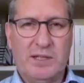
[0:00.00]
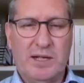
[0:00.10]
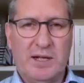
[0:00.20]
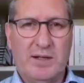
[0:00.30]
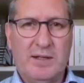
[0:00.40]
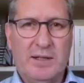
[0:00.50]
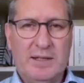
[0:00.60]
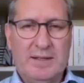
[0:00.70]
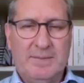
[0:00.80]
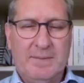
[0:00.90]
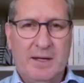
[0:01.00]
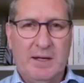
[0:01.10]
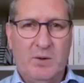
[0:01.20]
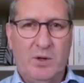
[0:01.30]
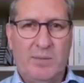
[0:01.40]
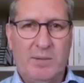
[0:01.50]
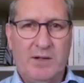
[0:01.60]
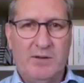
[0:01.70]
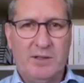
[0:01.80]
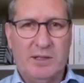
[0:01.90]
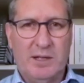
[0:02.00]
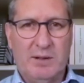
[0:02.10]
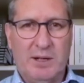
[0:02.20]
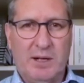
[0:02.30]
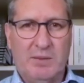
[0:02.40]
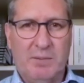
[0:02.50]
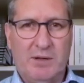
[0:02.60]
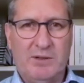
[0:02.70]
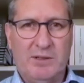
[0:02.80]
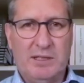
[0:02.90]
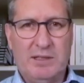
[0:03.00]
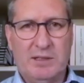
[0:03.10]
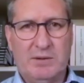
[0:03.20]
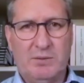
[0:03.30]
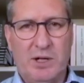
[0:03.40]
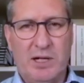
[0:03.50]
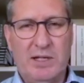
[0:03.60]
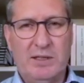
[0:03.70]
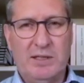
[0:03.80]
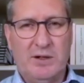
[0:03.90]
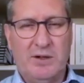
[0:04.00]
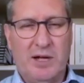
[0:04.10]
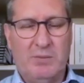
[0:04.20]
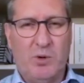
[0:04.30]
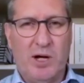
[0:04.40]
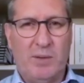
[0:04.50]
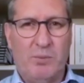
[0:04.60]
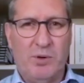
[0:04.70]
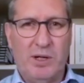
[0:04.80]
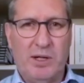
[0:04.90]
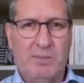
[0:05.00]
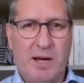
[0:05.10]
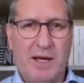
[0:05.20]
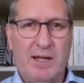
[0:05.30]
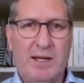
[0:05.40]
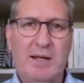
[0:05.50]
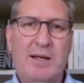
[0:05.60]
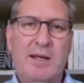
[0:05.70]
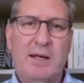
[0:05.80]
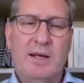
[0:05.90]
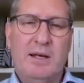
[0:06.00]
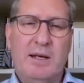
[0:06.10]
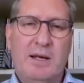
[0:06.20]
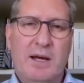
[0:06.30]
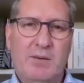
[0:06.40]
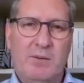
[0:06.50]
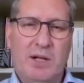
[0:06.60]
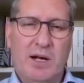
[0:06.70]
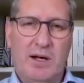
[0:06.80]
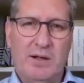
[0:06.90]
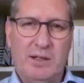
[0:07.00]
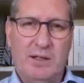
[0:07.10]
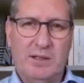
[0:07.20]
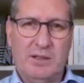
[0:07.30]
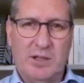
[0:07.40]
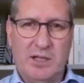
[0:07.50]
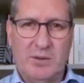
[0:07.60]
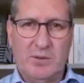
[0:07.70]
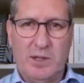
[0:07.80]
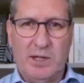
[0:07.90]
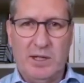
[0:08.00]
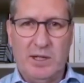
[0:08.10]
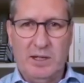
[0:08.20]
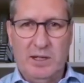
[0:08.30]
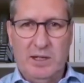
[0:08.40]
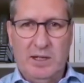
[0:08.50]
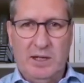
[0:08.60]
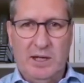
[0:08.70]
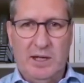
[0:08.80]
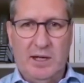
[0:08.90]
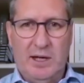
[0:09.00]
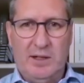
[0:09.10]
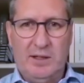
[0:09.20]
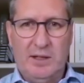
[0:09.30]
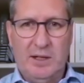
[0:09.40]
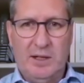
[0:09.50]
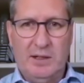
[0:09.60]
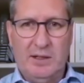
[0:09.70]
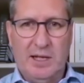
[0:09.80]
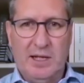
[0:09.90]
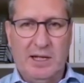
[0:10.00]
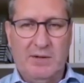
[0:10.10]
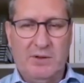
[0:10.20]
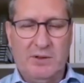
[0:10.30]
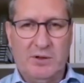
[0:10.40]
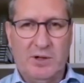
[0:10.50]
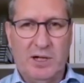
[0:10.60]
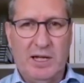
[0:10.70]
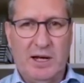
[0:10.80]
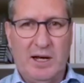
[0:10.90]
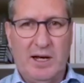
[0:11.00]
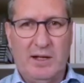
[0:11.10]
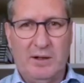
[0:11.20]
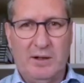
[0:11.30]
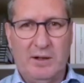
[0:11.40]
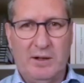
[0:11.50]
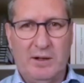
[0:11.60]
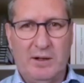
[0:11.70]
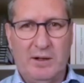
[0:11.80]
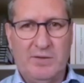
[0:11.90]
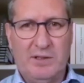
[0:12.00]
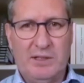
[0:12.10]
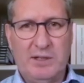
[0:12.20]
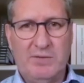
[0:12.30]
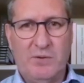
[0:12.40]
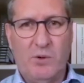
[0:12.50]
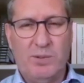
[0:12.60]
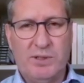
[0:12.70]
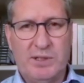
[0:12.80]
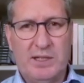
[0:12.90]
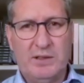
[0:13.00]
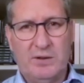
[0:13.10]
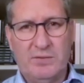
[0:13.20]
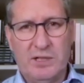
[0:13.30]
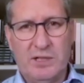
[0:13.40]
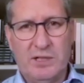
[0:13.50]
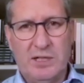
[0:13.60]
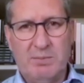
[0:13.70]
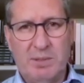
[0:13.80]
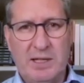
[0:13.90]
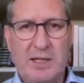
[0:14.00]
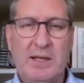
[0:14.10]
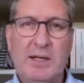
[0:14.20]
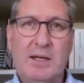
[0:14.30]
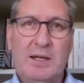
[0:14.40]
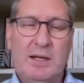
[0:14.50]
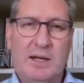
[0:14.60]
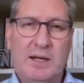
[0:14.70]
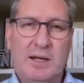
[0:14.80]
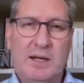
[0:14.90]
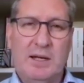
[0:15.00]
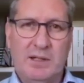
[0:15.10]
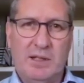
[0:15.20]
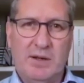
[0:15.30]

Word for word: all our matrices really deteriorate quite badly. And we're now in a situation where our debt levels are really high, over 74% of GDP. Our government